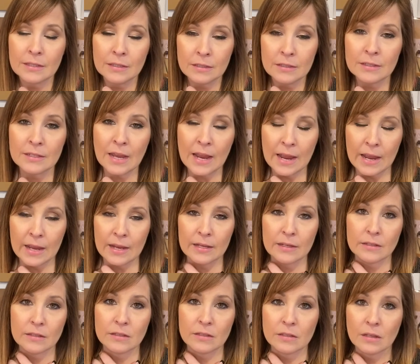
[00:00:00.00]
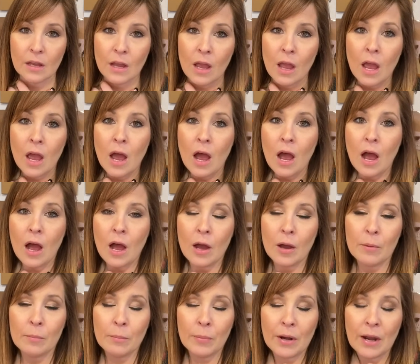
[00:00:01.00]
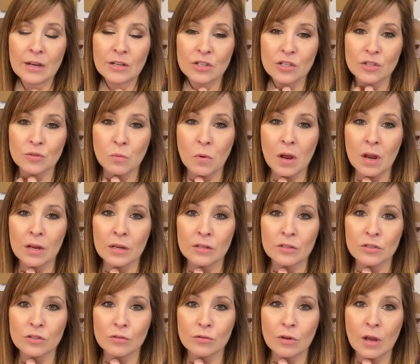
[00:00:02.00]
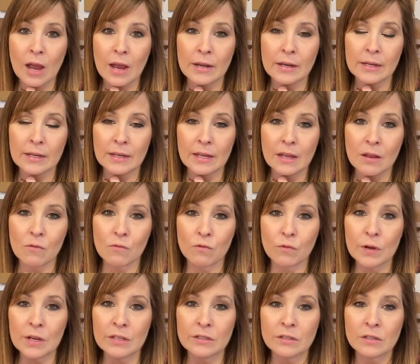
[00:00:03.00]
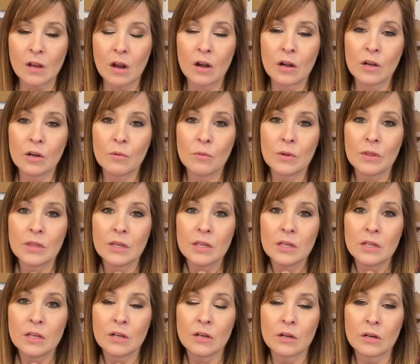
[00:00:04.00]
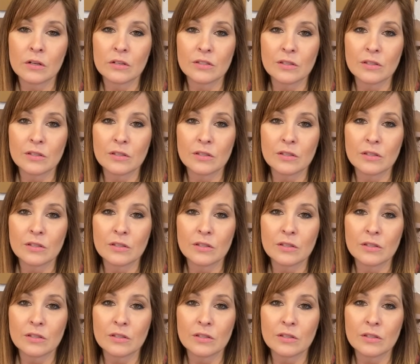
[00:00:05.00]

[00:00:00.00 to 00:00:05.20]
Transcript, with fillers: days. Um, but I just wanted to kind of get restarted with the year.